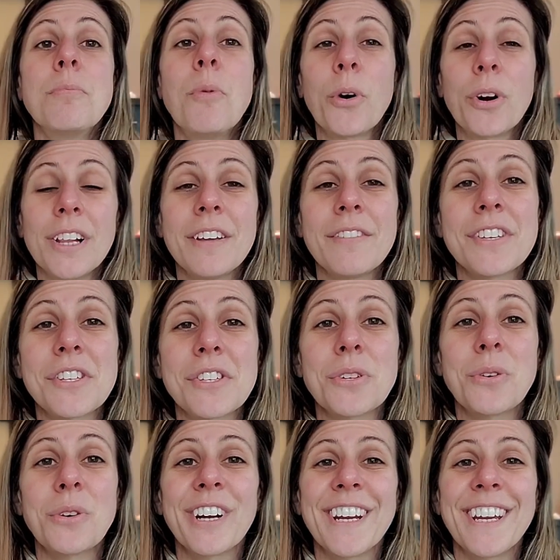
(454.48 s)
Moral of the
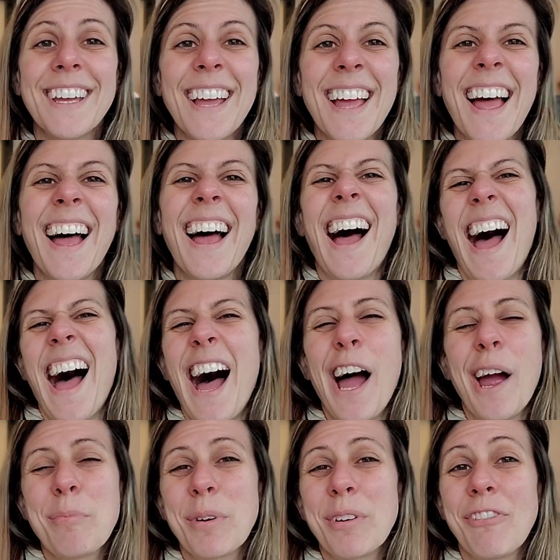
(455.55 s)
story,
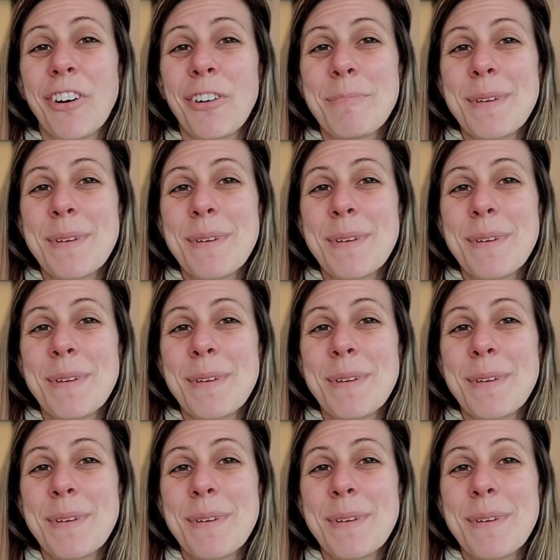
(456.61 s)
I prefer